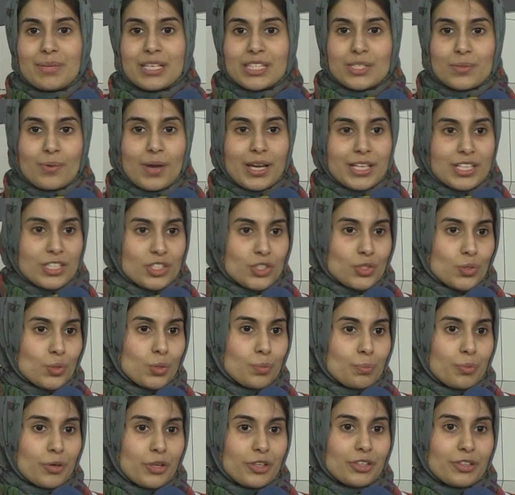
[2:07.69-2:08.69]
It's quite a
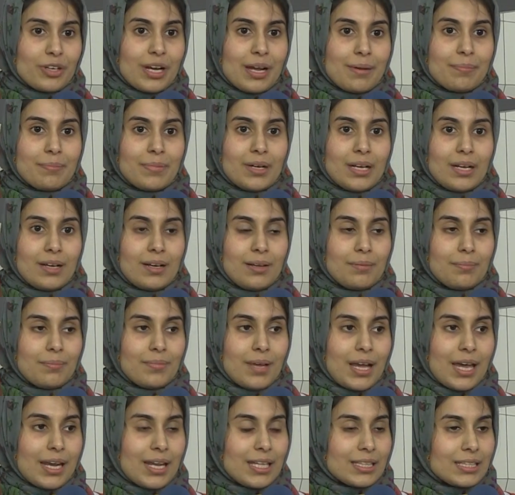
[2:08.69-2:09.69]
short program,
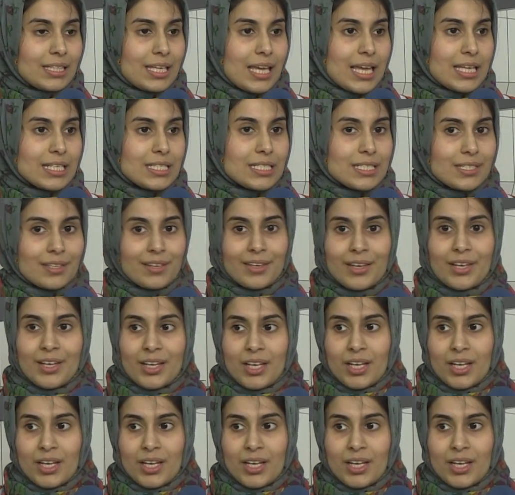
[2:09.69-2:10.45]
and at the end,